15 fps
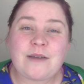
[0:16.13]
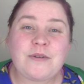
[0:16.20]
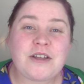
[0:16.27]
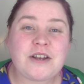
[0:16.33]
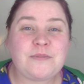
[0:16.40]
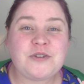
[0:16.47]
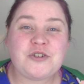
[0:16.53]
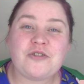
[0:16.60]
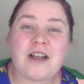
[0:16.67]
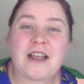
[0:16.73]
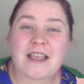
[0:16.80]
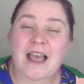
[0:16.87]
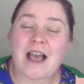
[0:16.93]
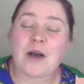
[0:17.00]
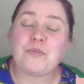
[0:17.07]
we're going to be
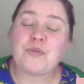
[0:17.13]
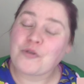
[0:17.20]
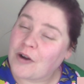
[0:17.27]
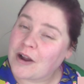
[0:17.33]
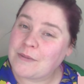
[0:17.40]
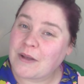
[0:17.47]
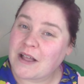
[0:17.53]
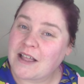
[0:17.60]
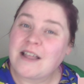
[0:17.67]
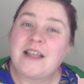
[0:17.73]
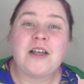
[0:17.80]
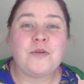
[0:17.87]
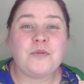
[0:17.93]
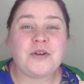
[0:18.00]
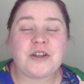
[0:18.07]
trying out a primer.
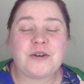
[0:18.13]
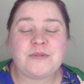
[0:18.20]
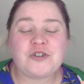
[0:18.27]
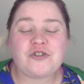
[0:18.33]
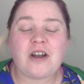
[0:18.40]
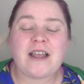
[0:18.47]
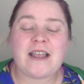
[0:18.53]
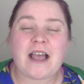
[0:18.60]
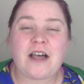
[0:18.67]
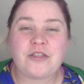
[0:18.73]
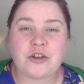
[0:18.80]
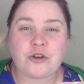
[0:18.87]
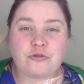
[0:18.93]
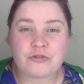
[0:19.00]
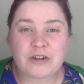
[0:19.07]
We're going to be trying out
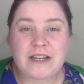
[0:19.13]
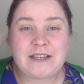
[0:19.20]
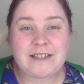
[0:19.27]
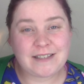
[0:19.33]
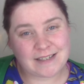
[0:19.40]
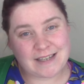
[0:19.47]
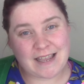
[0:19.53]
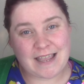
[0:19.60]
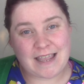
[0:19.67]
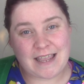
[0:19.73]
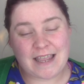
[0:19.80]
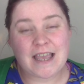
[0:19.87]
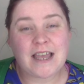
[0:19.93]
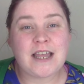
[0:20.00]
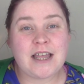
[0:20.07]
the green
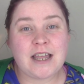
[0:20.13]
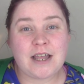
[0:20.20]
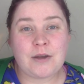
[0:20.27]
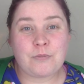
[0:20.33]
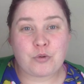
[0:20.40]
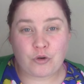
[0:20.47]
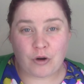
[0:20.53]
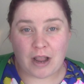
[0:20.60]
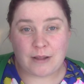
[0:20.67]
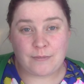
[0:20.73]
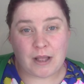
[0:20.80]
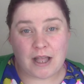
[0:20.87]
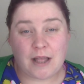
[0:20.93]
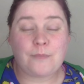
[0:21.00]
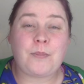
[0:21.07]
tea
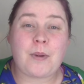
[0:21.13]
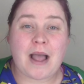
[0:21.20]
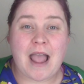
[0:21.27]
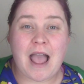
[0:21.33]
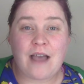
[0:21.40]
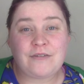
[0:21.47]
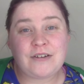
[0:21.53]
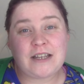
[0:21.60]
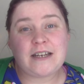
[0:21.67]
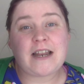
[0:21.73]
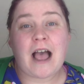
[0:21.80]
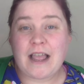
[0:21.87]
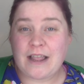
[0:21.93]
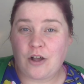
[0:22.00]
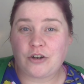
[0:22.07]
primer by Evelyn
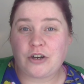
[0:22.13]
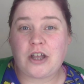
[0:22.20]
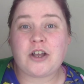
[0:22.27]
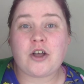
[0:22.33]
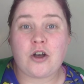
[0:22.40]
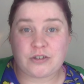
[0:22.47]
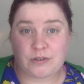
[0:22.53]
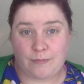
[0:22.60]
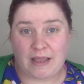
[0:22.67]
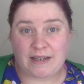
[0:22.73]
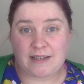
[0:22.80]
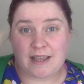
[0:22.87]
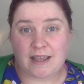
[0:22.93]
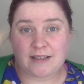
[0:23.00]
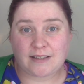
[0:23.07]
Iona
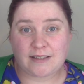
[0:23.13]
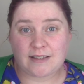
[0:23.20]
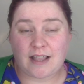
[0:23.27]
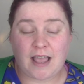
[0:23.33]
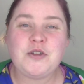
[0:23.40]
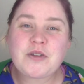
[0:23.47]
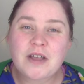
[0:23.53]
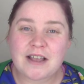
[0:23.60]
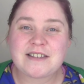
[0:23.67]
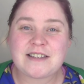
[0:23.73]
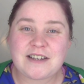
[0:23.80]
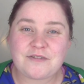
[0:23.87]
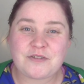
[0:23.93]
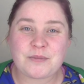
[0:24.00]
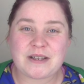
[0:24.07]
Cosmetics. You guys are
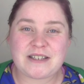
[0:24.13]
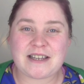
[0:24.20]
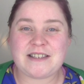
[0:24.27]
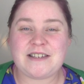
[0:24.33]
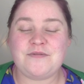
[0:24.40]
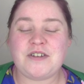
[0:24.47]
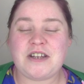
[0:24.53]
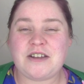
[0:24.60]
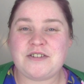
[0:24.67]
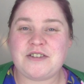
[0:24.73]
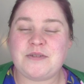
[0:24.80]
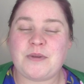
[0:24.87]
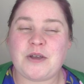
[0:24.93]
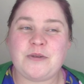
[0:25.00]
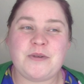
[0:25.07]
loving my testing videos at
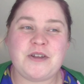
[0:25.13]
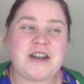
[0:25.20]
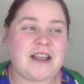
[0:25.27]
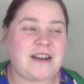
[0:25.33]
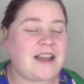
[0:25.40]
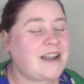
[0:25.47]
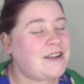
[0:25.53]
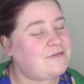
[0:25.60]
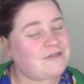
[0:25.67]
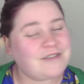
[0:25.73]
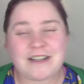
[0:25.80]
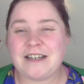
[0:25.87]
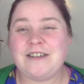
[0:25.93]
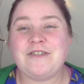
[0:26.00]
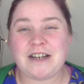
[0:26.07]
the moment and I
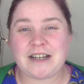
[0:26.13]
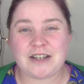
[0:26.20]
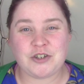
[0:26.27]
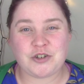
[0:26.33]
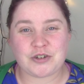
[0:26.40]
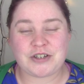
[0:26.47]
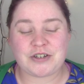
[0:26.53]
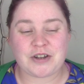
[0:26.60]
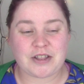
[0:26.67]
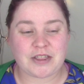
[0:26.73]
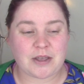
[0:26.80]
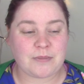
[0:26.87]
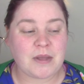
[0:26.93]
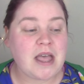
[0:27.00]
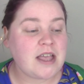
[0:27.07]
really enjoy doing
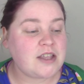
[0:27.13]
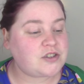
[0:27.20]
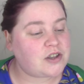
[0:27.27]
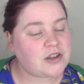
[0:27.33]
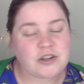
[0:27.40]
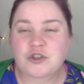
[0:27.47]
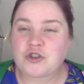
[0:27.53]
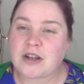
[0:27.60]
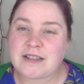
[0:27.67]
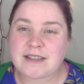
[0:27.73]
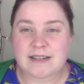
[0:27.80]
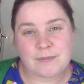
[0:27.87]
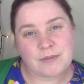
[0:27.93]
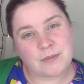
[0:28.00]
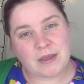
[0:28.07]
them. So I'm going to try and
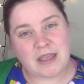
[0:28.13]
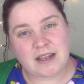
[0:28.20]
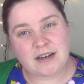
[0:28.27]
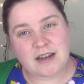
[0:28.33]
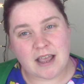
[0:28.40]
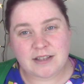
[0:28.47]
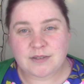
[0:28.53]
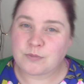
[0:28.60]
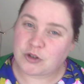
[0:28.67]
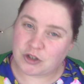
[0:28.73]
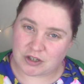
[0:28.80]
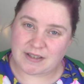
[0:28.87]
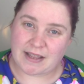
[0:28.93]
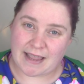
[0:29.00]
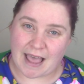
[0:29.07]
slip them in as much
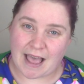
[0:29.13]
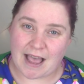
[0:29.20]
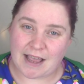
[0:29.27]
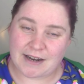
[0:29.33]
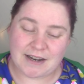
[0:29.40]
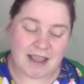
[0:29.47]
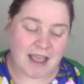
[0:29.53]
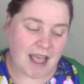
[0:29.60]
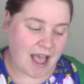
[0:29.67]
as I can